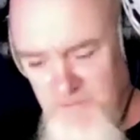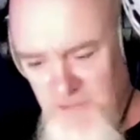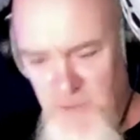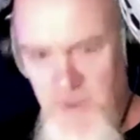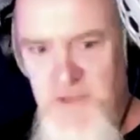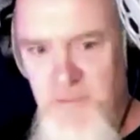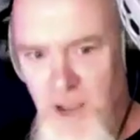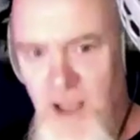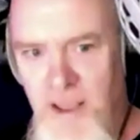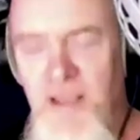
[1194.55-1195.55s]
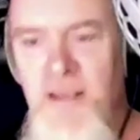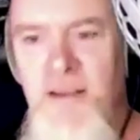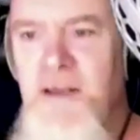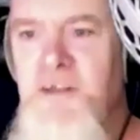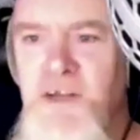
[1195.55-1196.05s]
And I went to buy it,
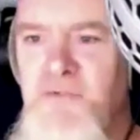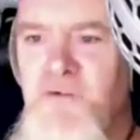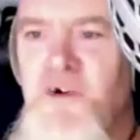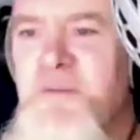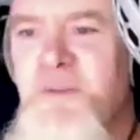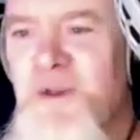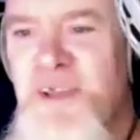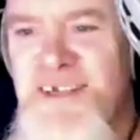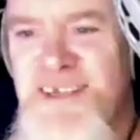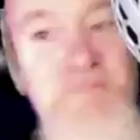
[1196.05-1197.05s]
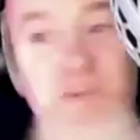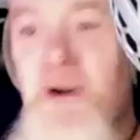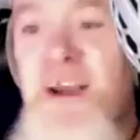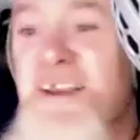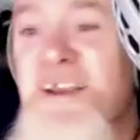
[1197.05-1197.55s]
and it said, "You've already bought this." I'd
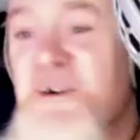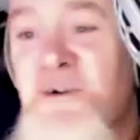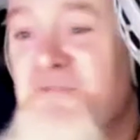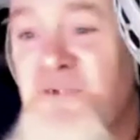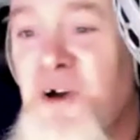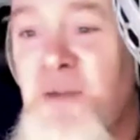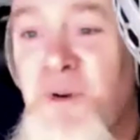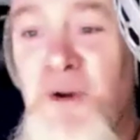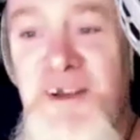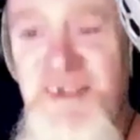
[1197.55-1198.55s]
bought it a year ago and forgot I'd bought it.